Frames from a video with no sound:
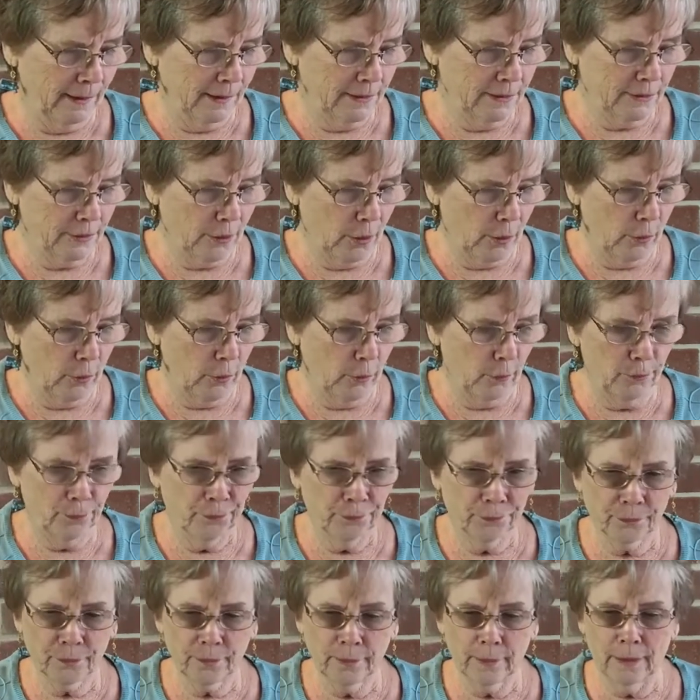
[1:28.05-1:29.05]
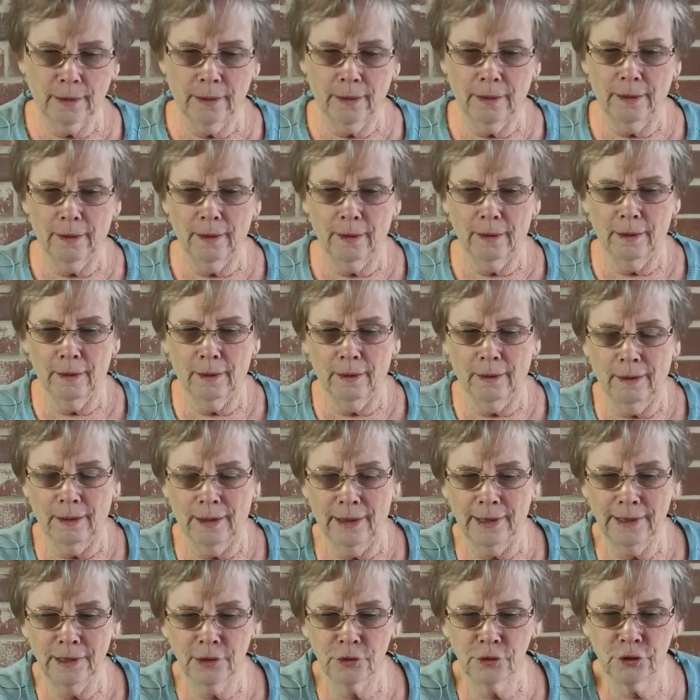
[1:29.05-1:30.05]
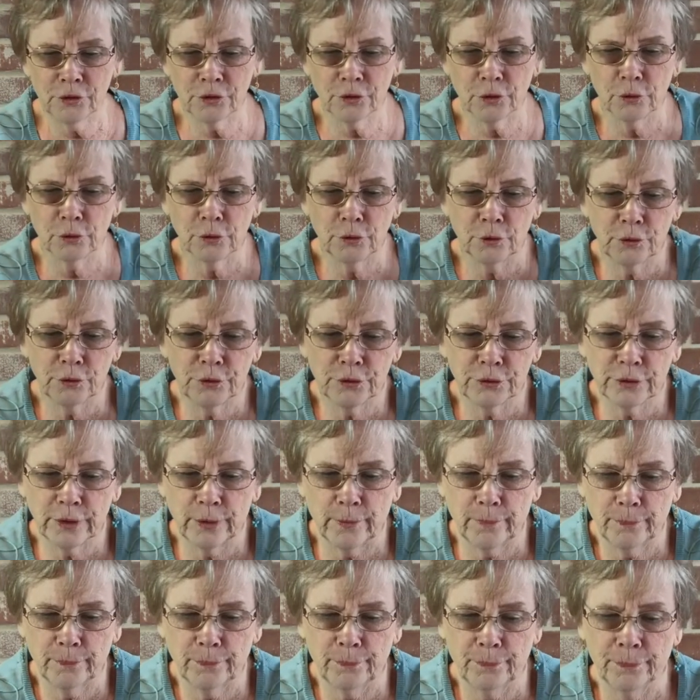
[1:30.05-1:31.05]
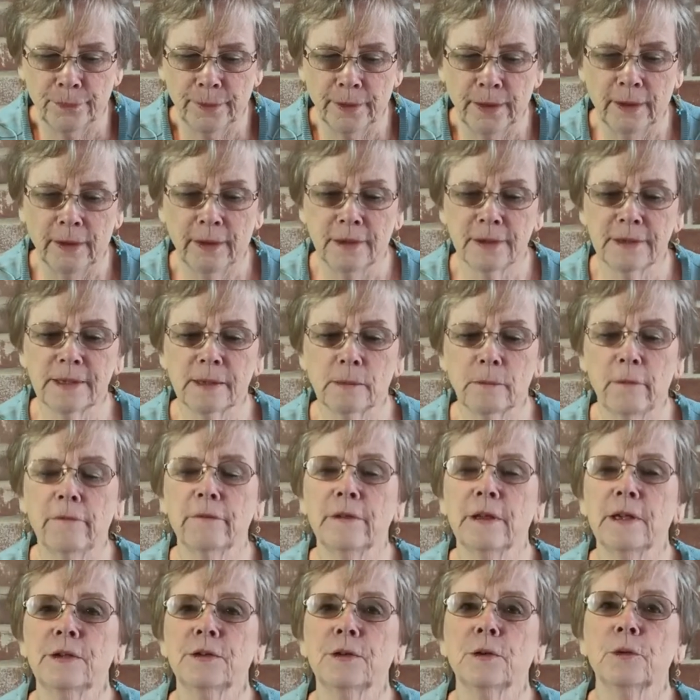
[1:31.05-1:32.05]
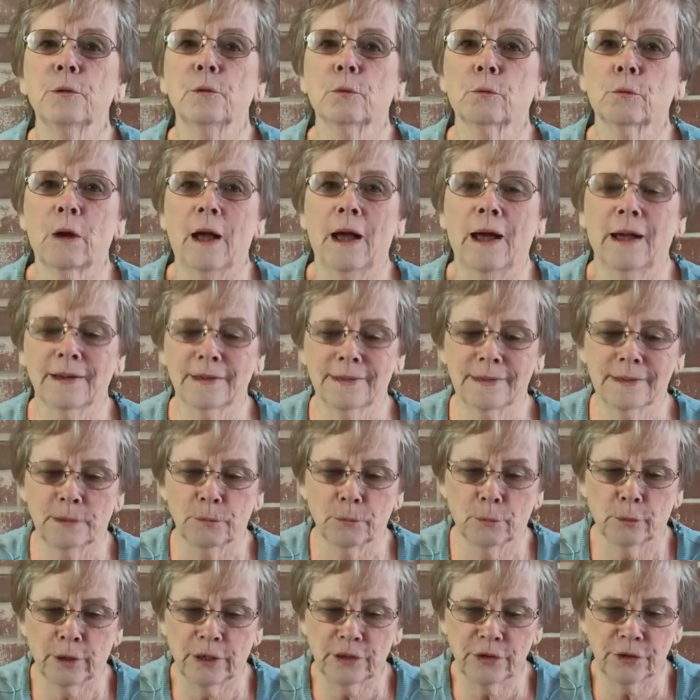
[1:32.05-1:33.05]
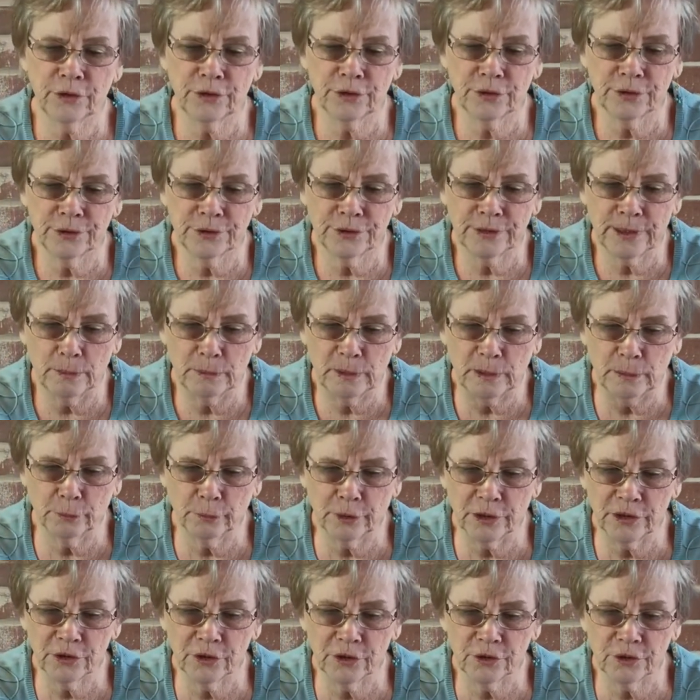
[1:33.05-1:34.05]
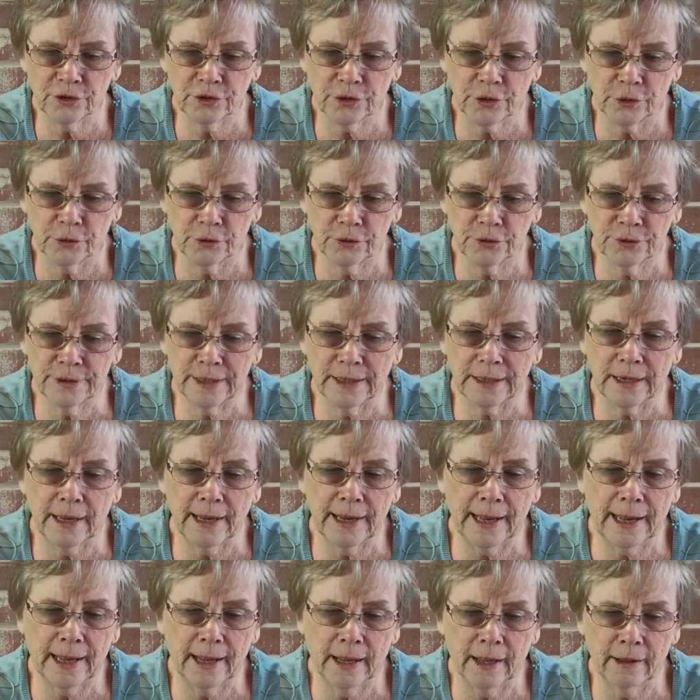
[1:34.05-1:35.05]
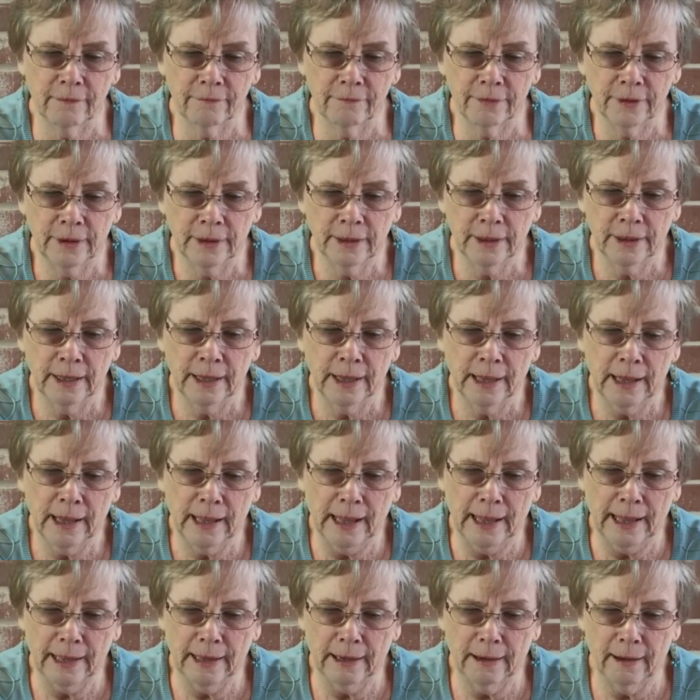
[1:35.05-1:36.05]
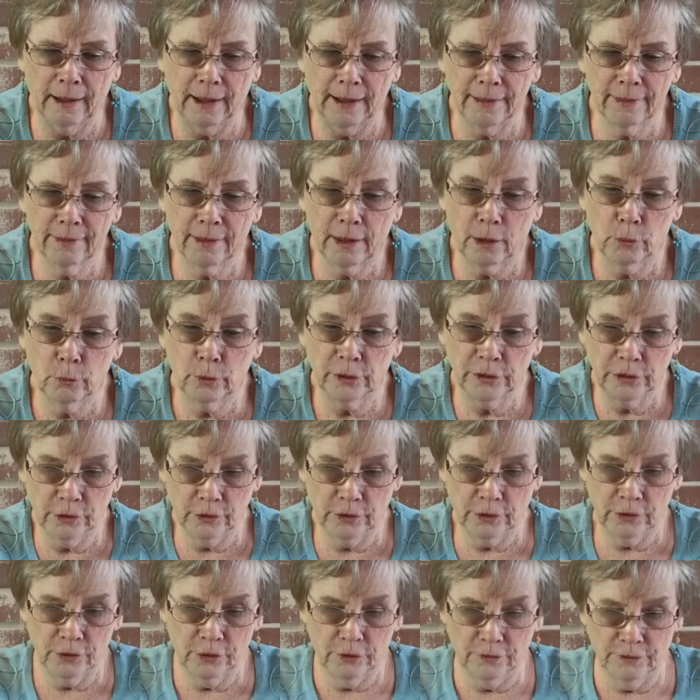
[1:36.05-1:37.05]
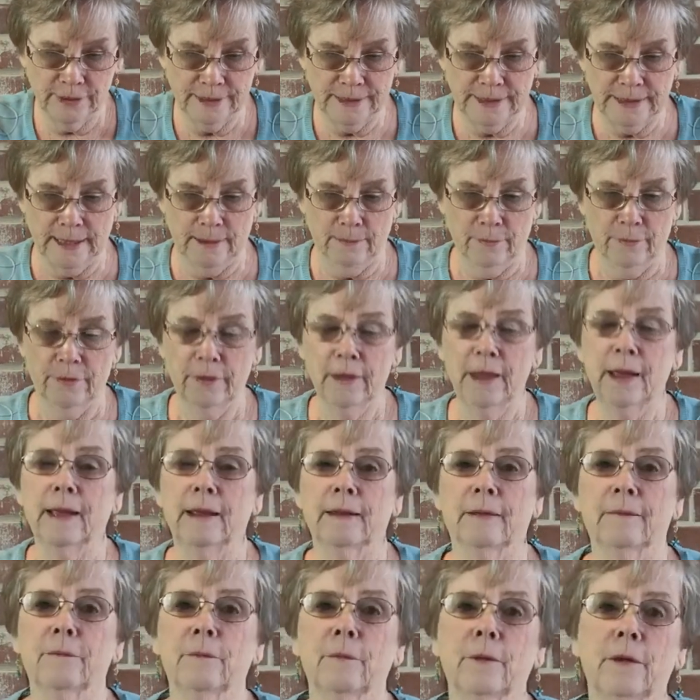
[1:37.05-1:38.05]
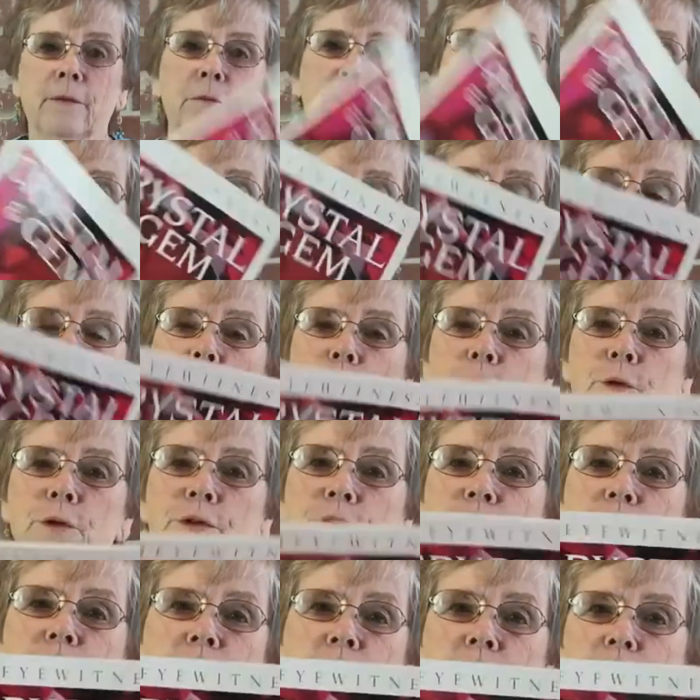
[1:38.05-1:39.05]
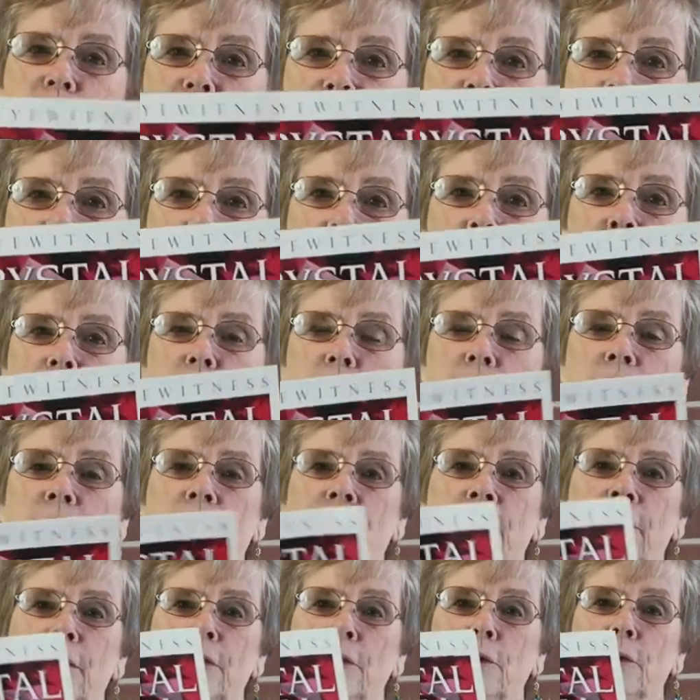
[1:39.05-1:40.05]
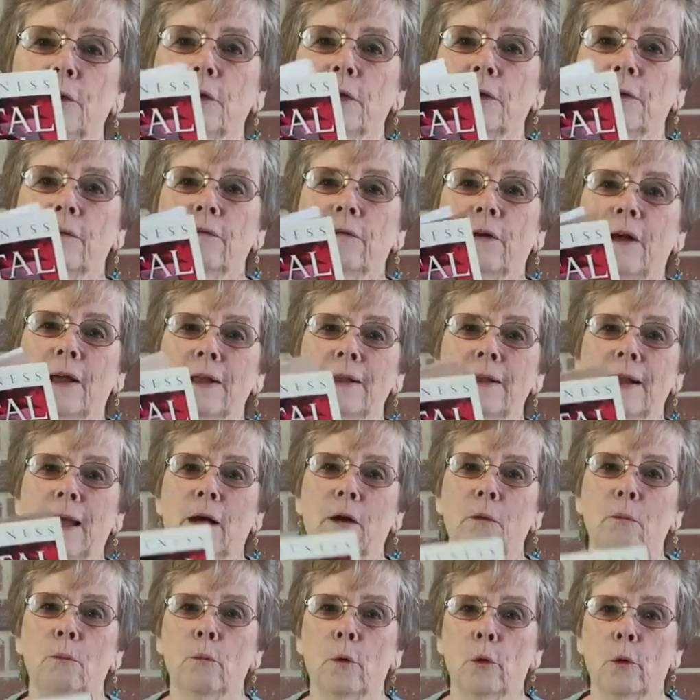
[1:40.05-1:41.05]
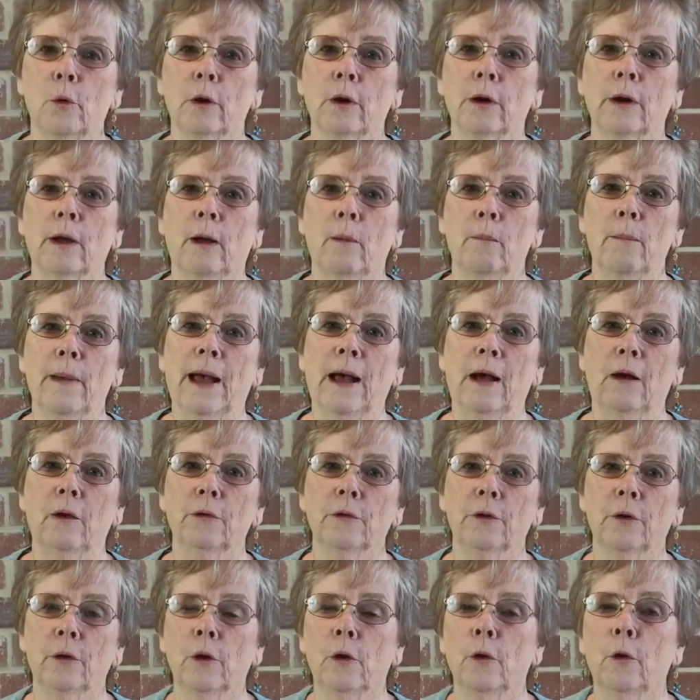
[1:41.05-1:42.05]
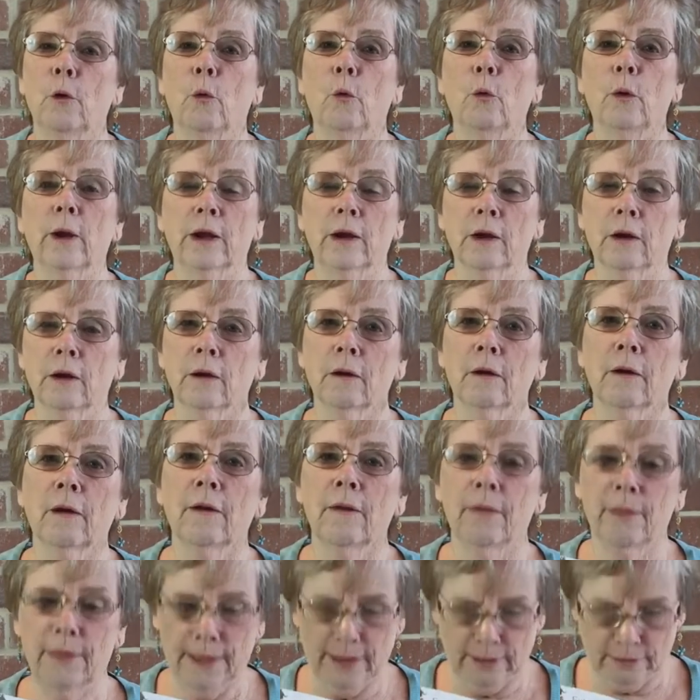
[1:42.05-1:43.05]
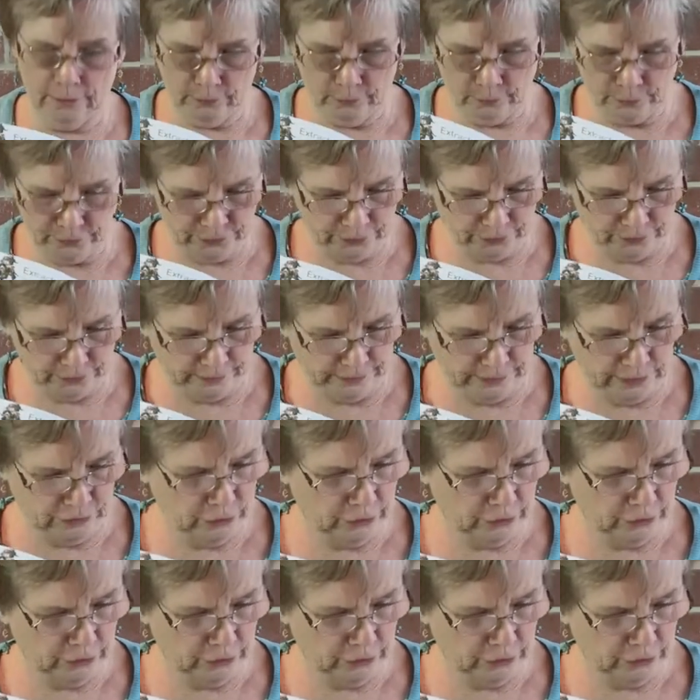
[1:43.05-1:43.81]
So I had shown you some of these rocks and precious, semi-precious stones that I have, and I thought, well, you can do the same thing. If you've got a crystal and gem book, you can find out more about where that crystal and